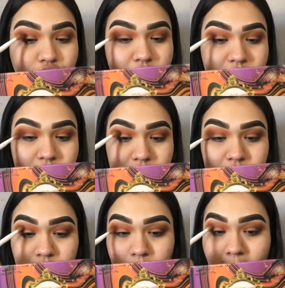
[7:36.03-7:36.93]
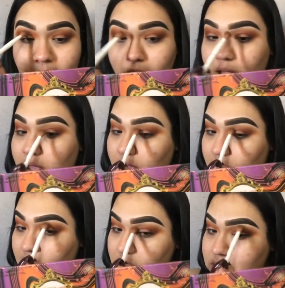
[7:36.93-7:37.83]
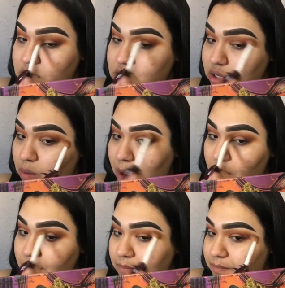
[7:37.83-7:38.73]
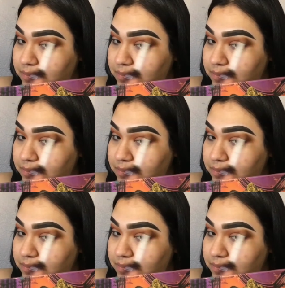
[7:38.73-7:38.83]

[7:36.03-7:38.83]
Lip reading: just this little guy. It's so bomb.